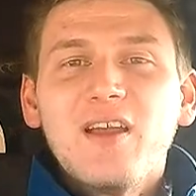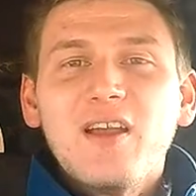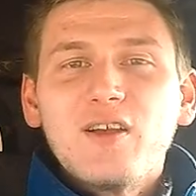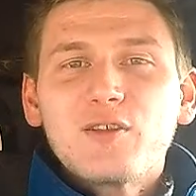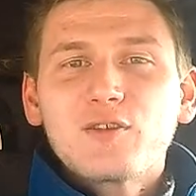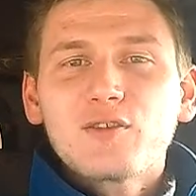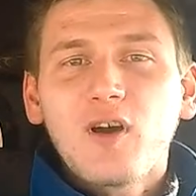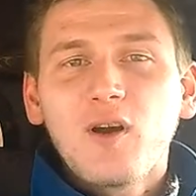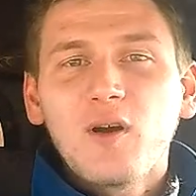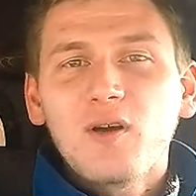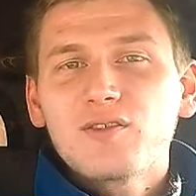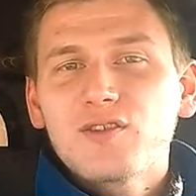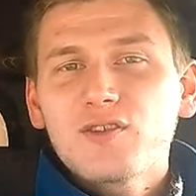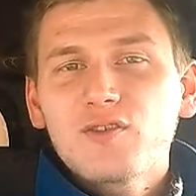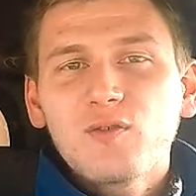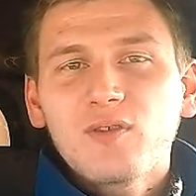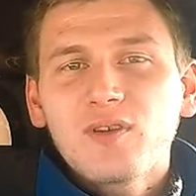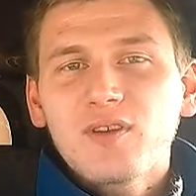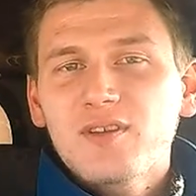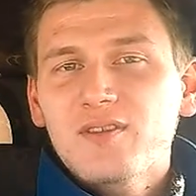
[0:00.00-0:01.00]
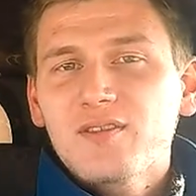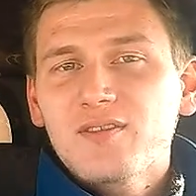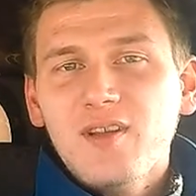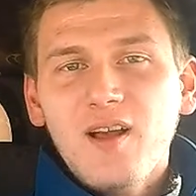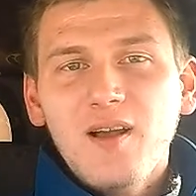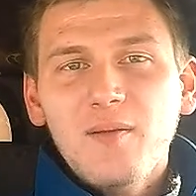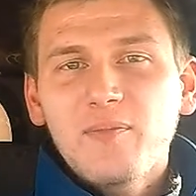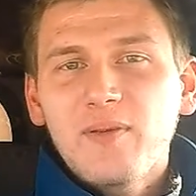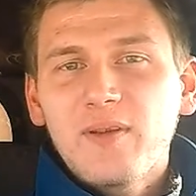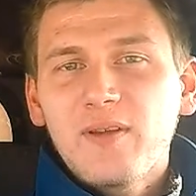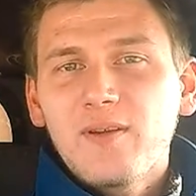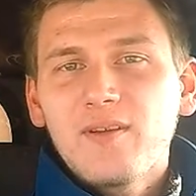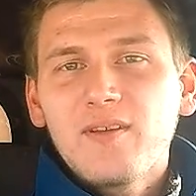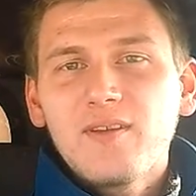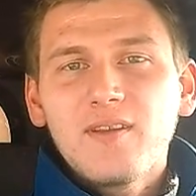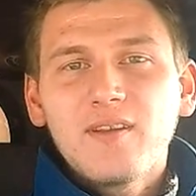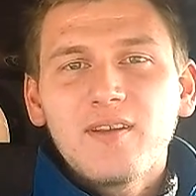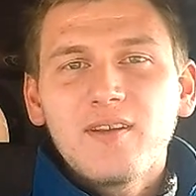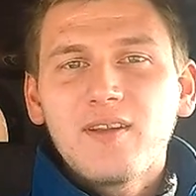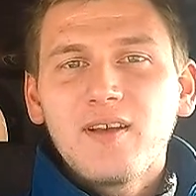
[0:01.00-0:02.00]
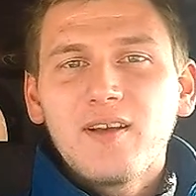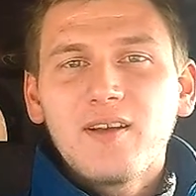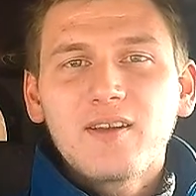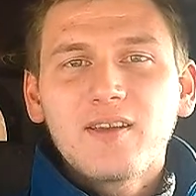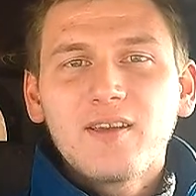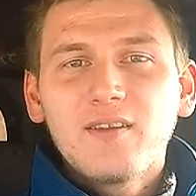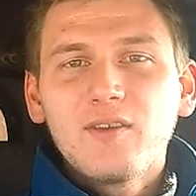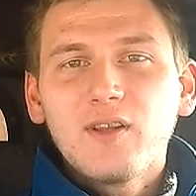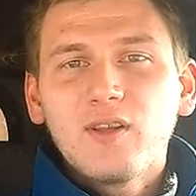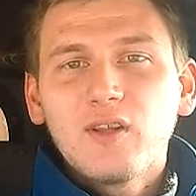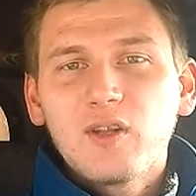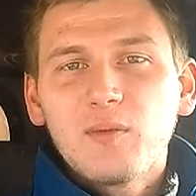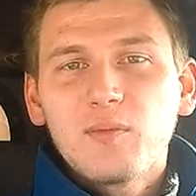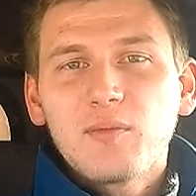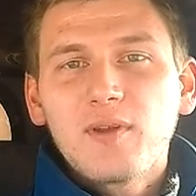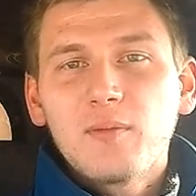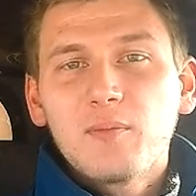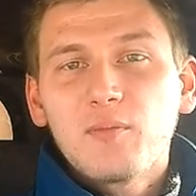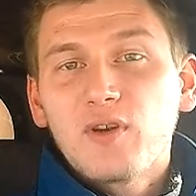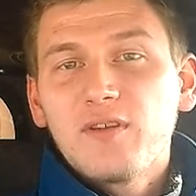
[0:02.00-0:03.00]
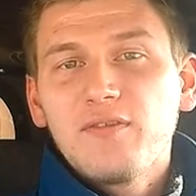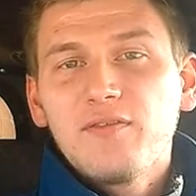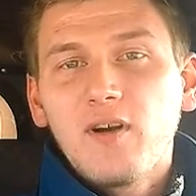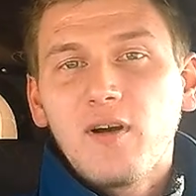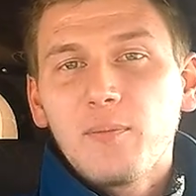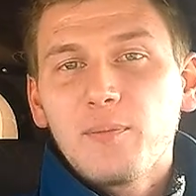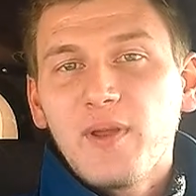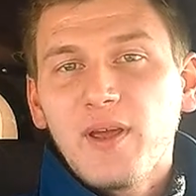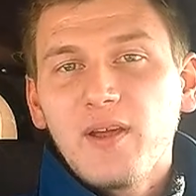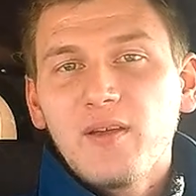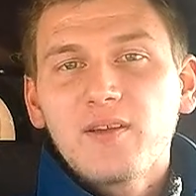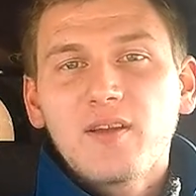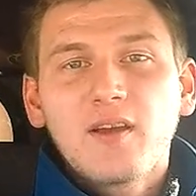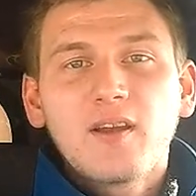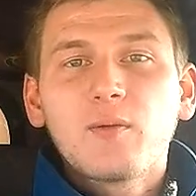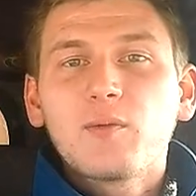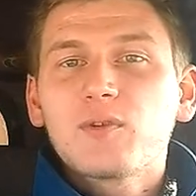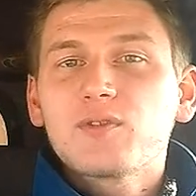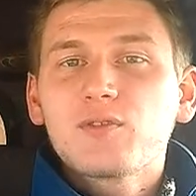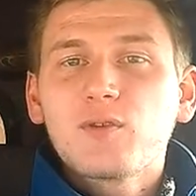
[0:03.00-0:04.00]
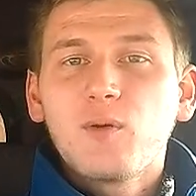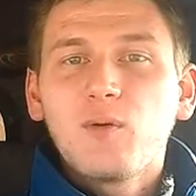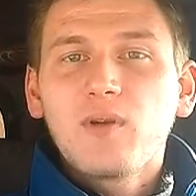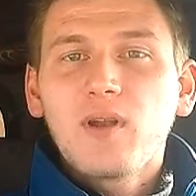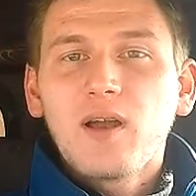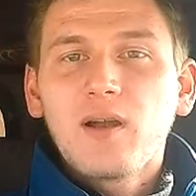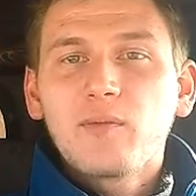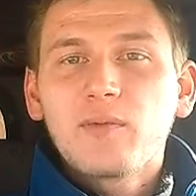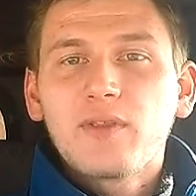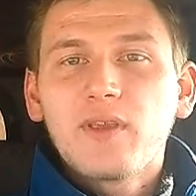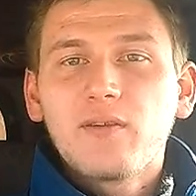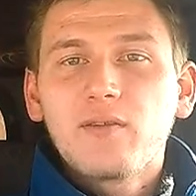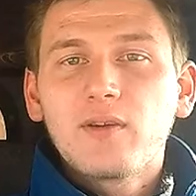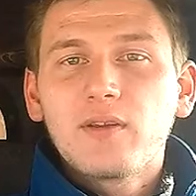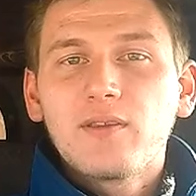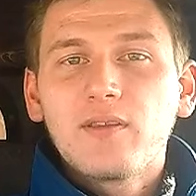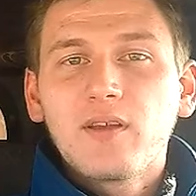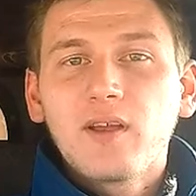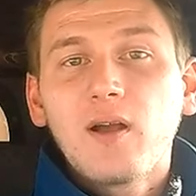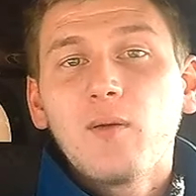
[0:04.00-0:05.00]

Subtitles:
So I just wanted to stop here and give you a little bit of brief update, kind of what's going on with everything.